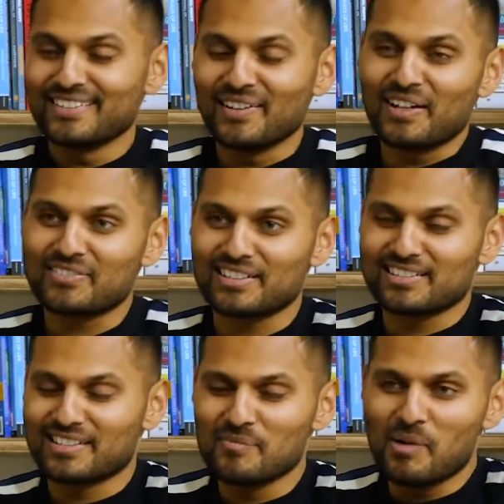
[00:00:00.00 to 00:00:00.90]
don't have to
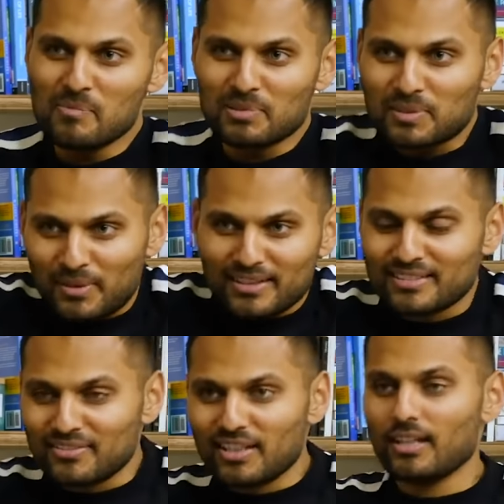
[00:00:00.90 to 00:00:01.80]
just hear my perspective. I,